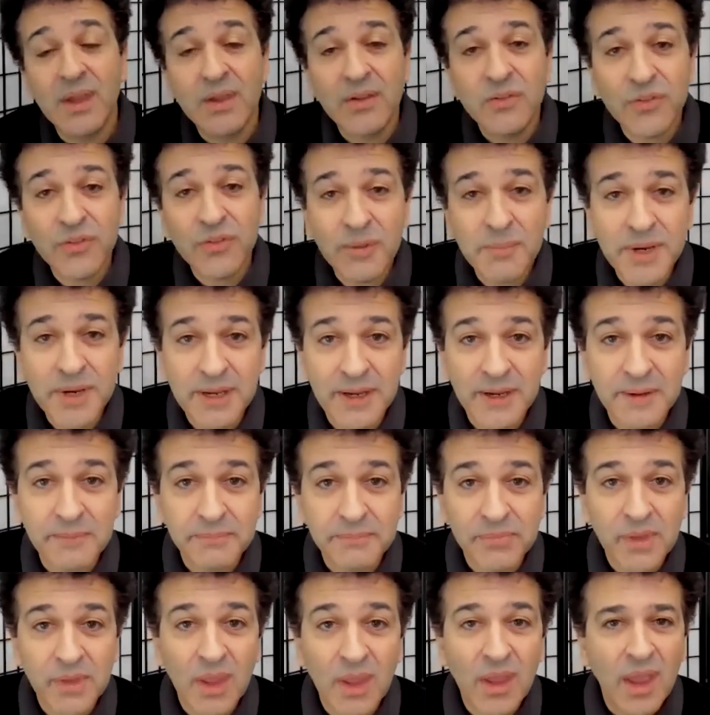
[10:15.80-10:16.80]
Germany,
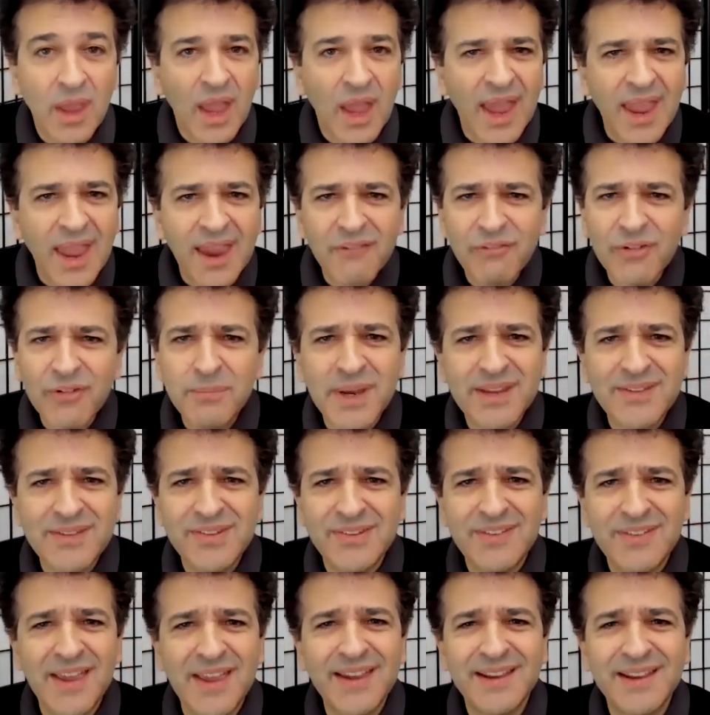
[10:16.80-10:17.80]
everybody's
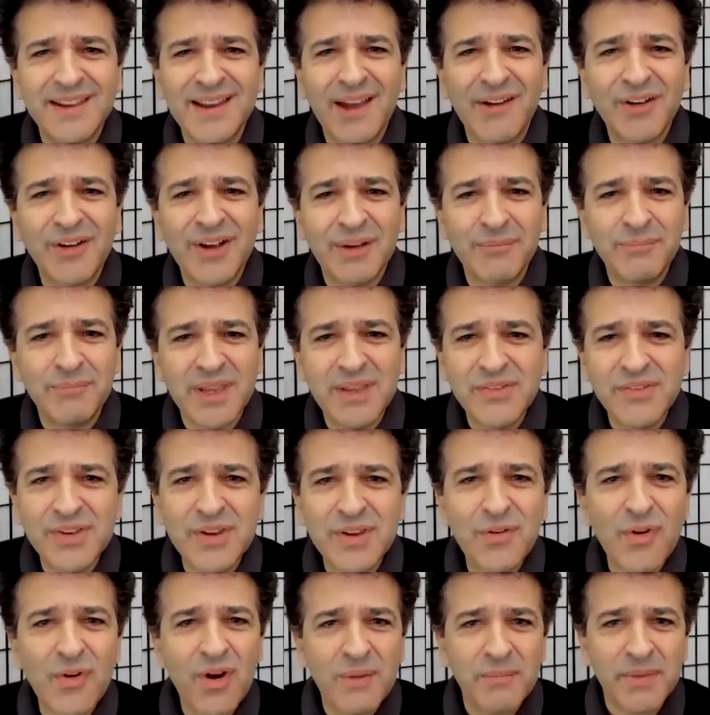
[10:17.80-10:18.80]
stake in outcome is
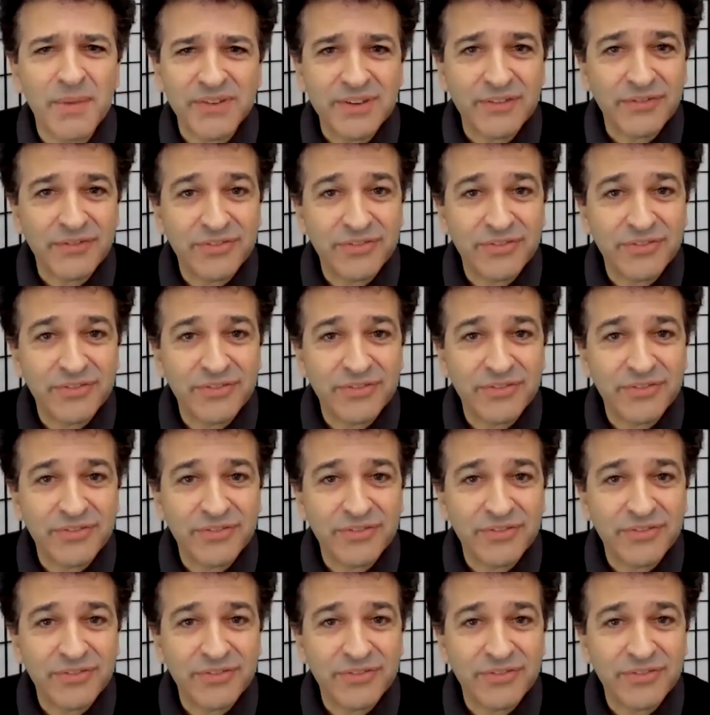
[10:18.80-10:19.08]
enormous.